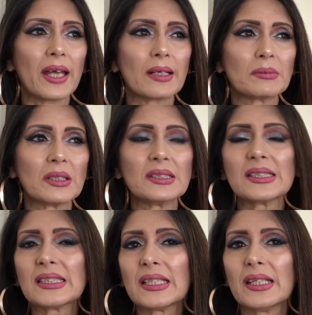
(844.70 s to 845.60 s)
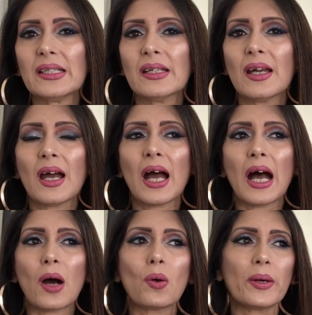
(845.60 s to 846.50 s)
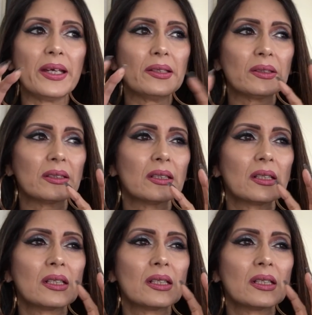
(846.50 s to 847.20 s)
and I'm going to see how it